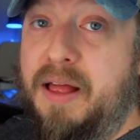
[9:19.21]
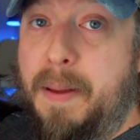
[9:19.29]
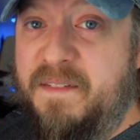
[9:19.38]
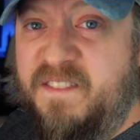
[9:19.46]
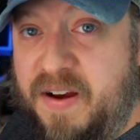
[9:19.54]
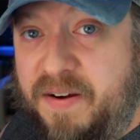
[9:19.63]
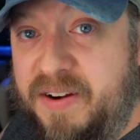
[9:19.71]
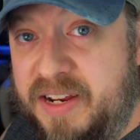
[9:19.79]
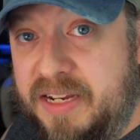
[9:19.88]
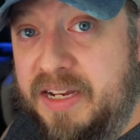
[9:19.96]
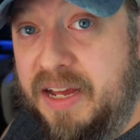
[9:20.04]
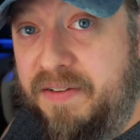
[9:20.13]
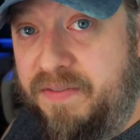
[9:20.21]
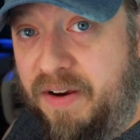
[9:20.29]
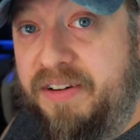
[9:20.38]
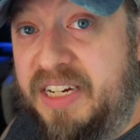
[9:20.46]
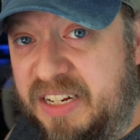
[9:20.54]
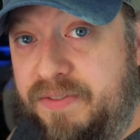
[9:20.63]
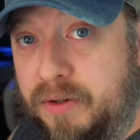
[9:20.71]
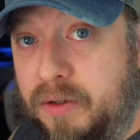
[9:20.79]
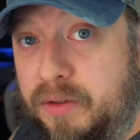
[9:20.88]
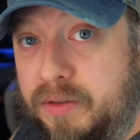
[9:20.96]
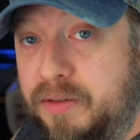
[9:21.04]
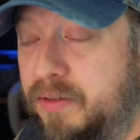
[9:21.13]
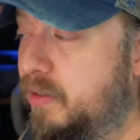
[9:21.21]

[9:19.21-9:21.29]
very, very difficult.